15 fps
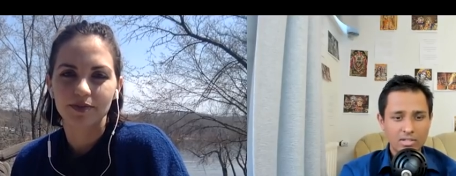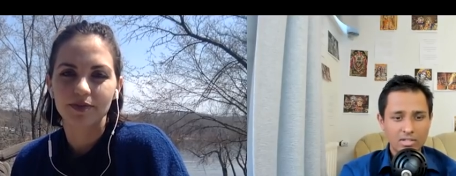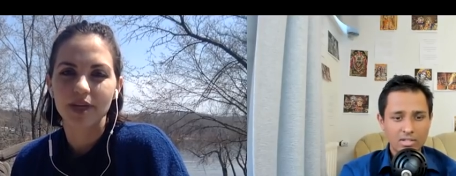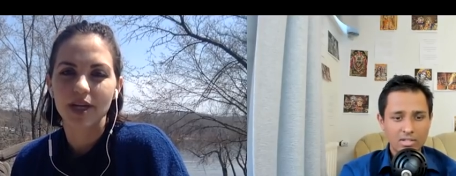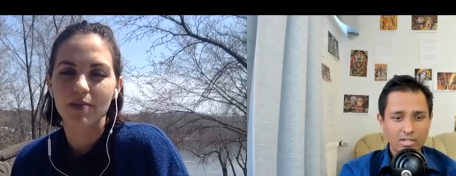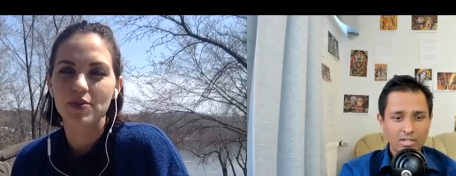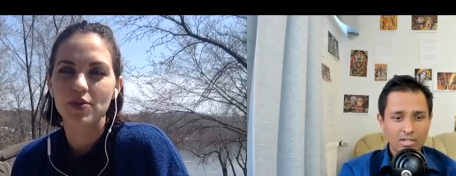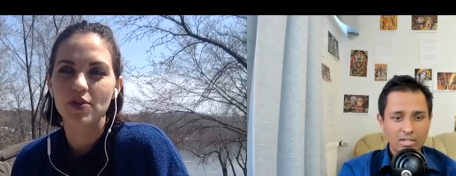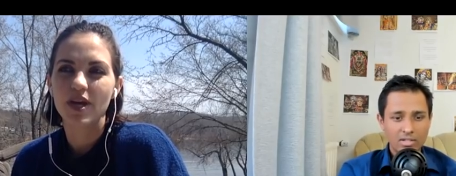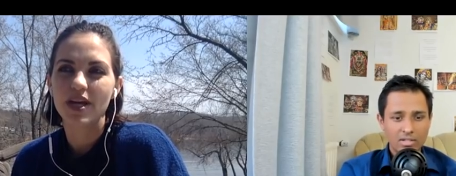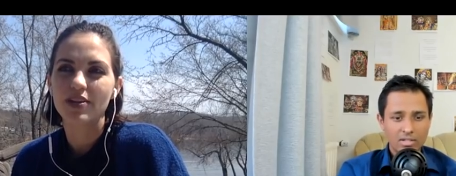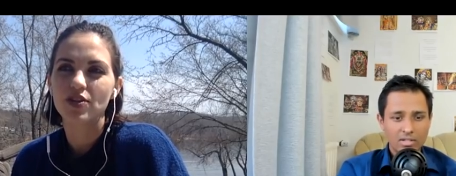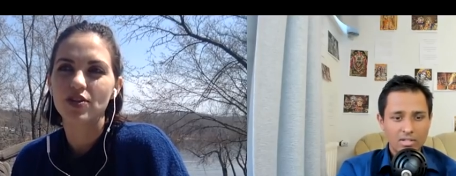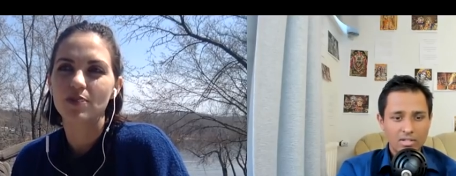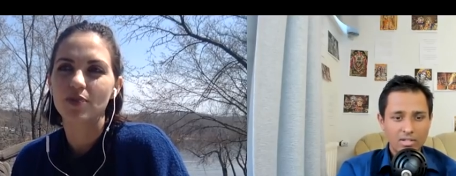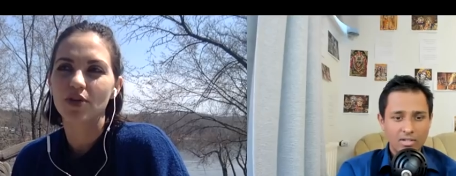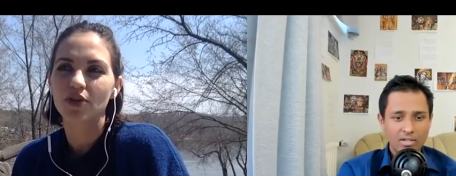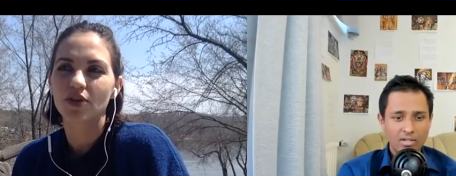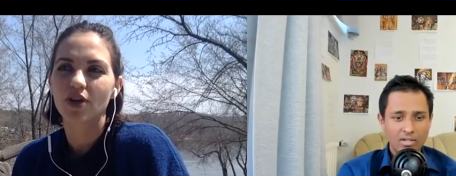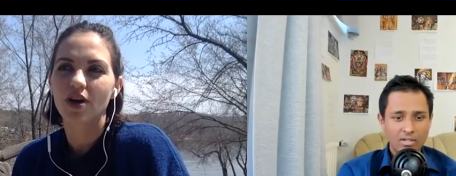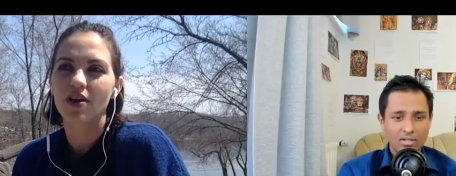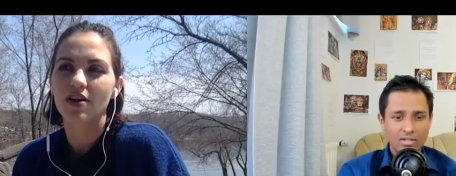Speaker 1: Yep. So that's your birth
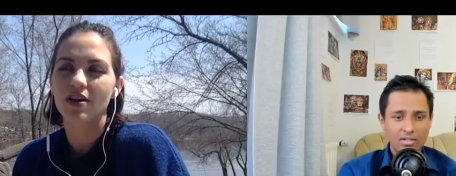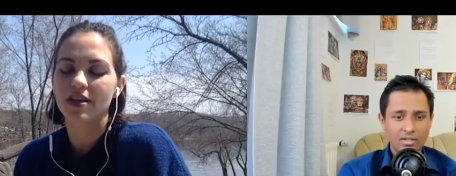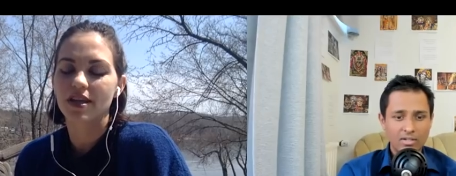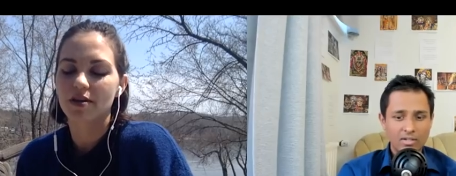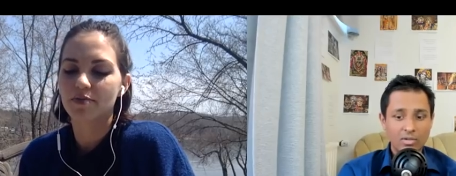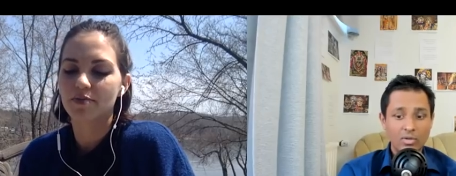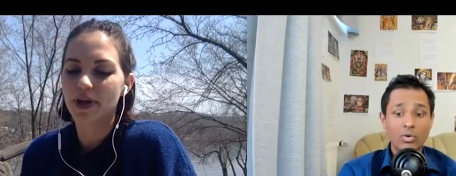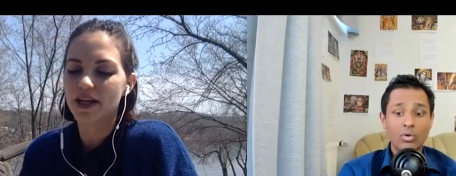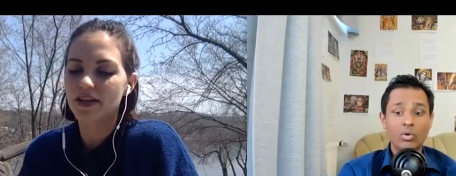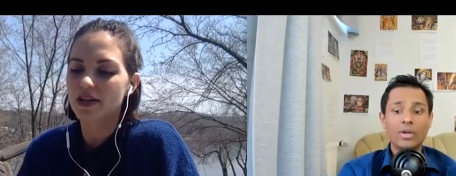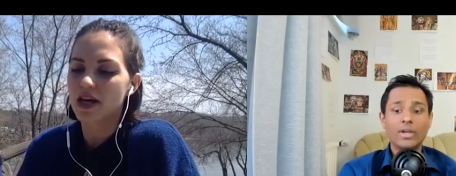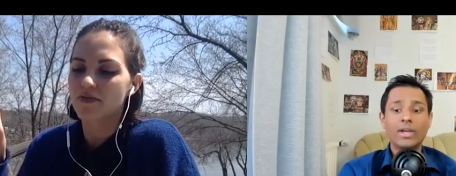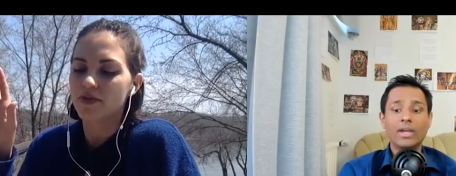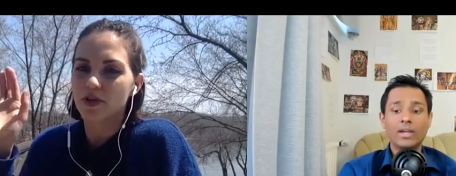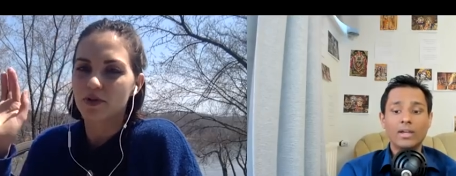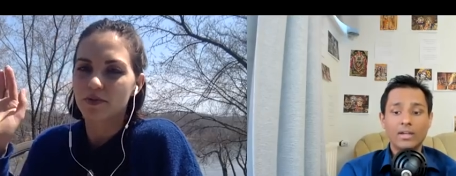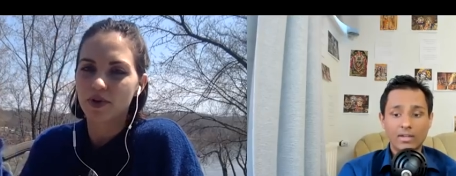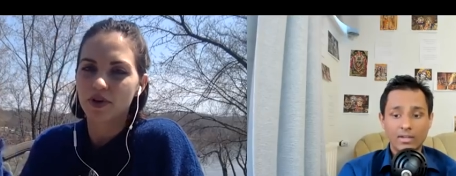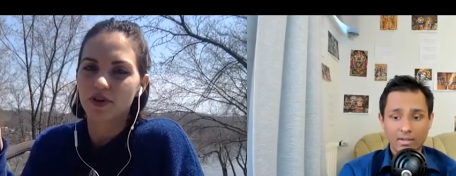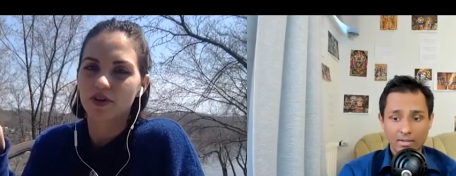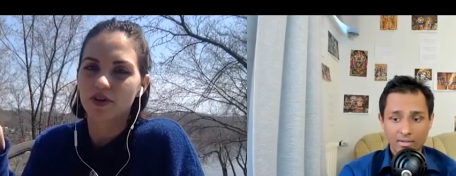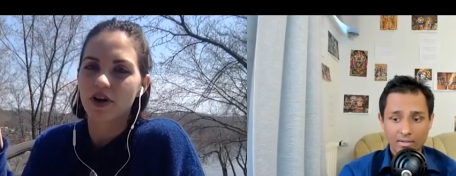card. And then based off your
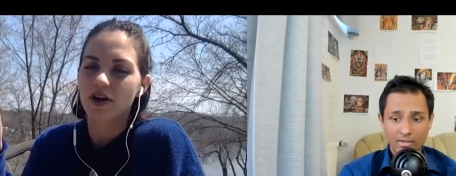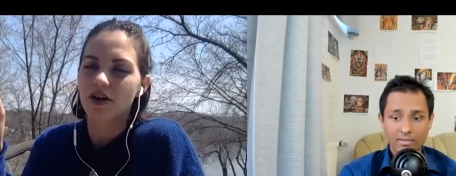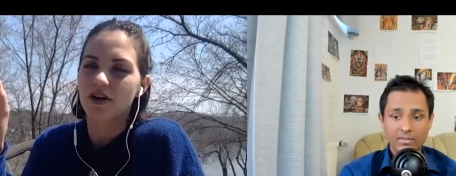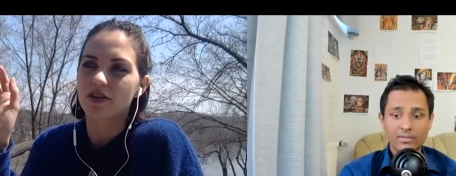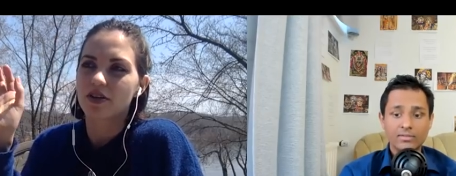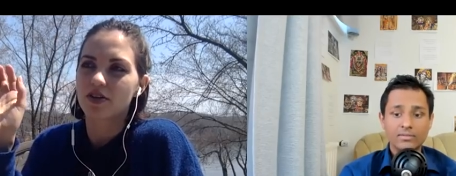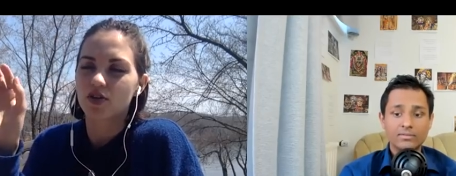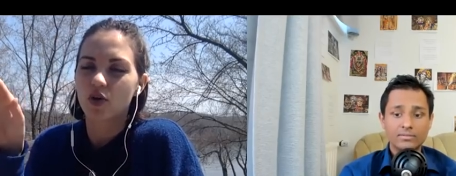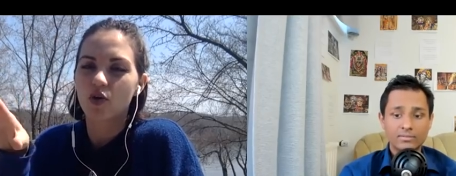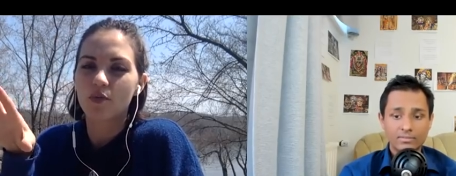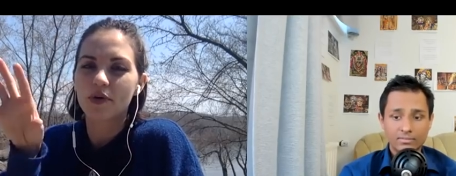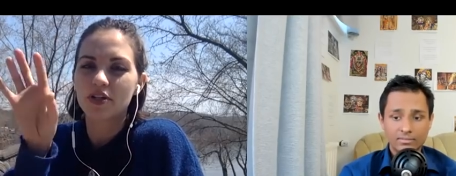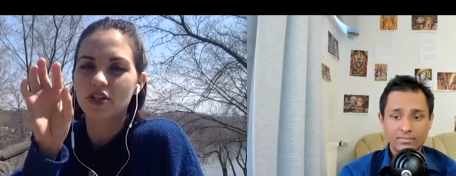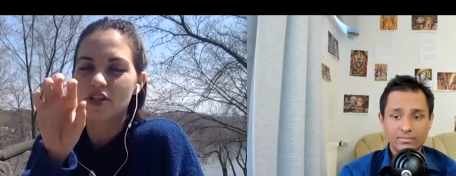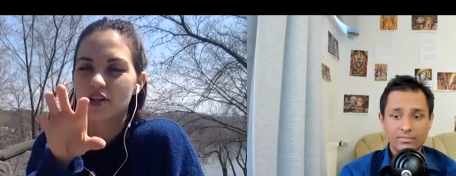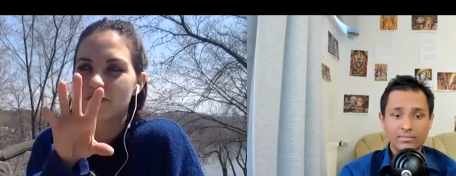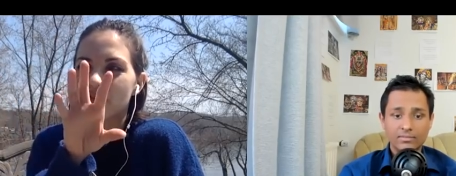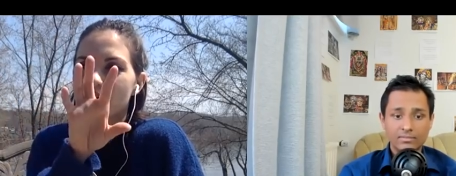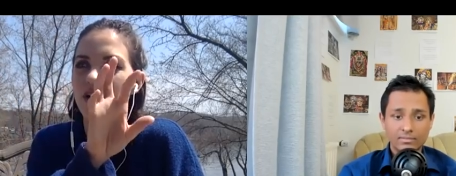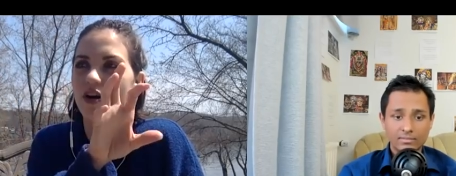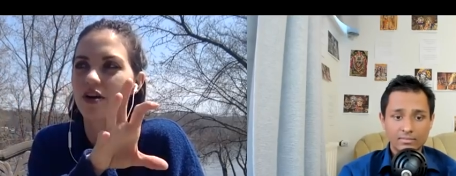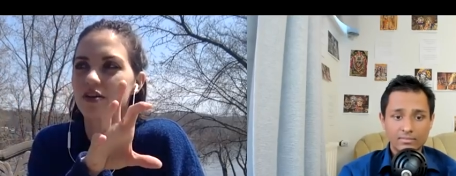birth card, there's a whole bunch of
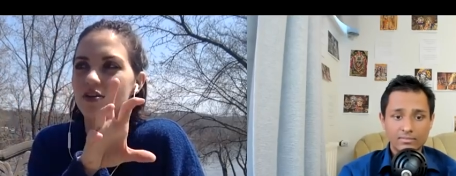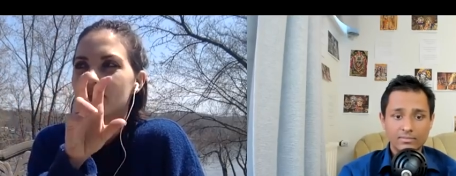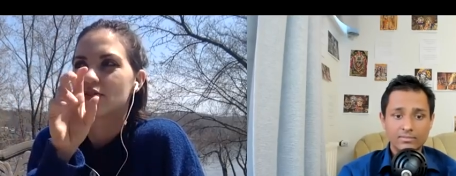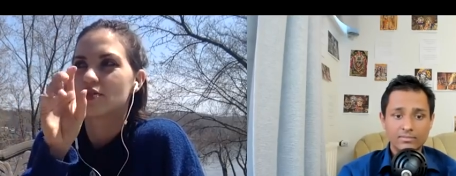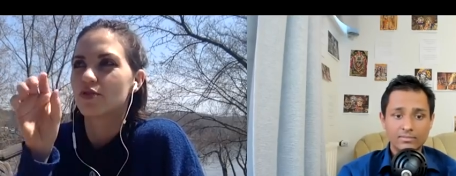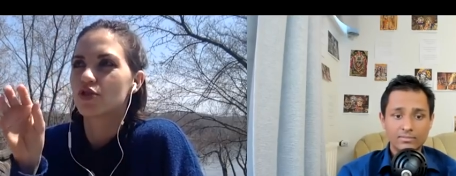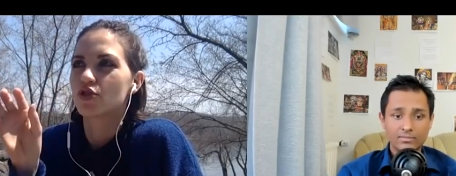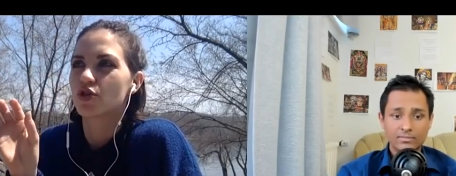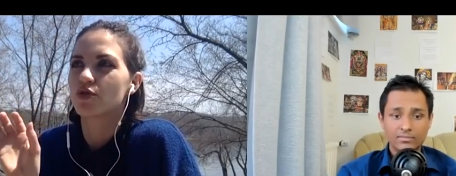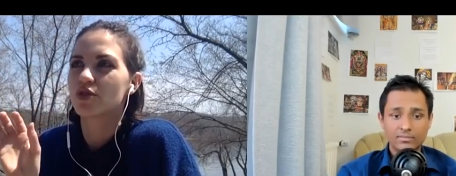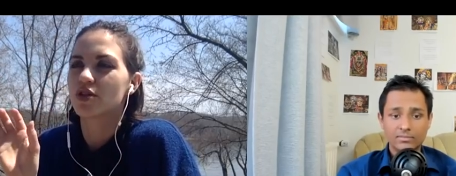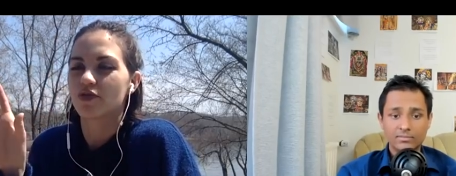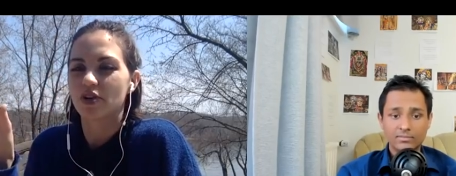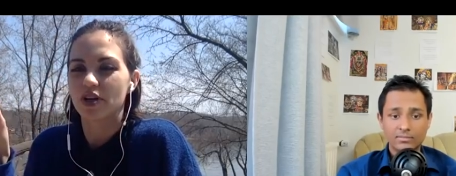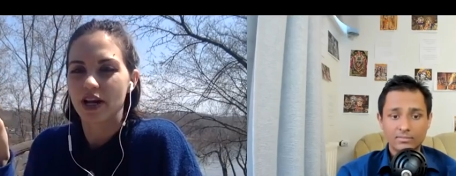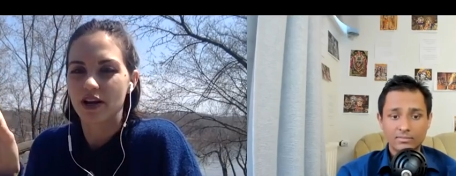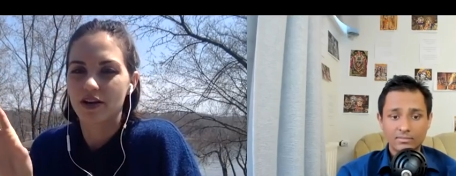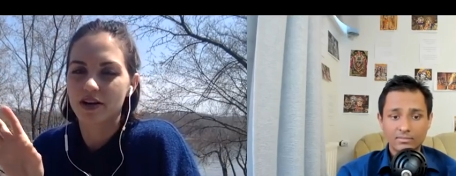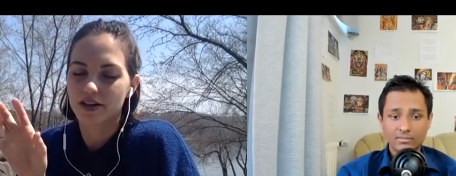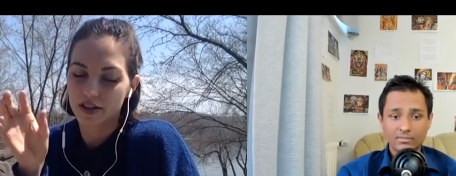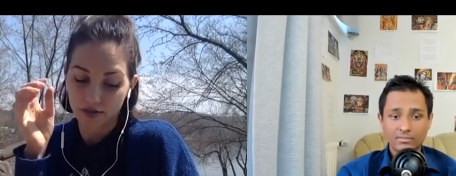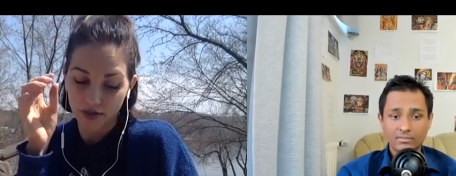different cards, and those show different
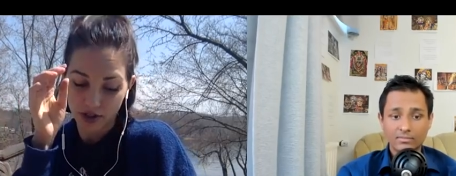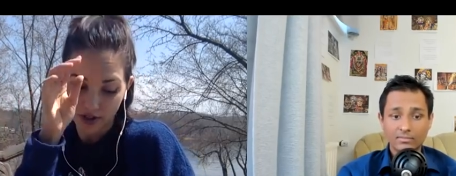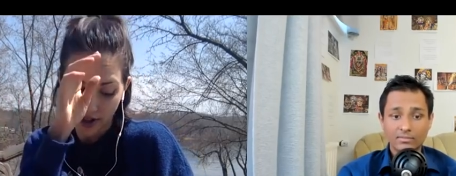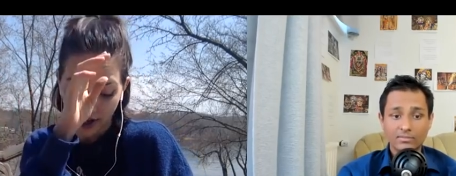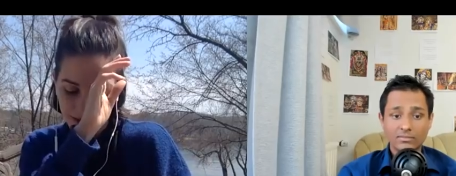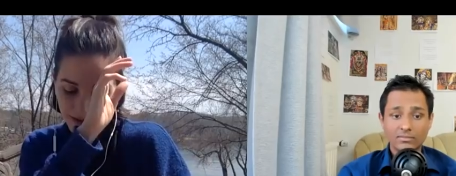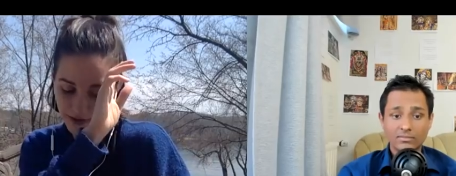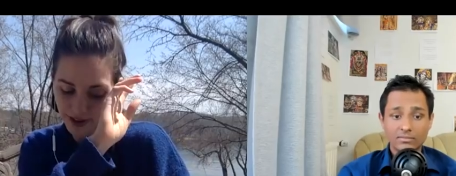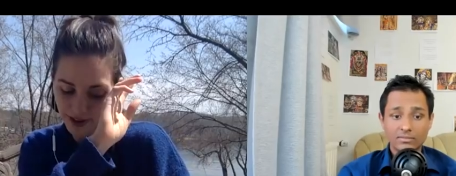areas of your life.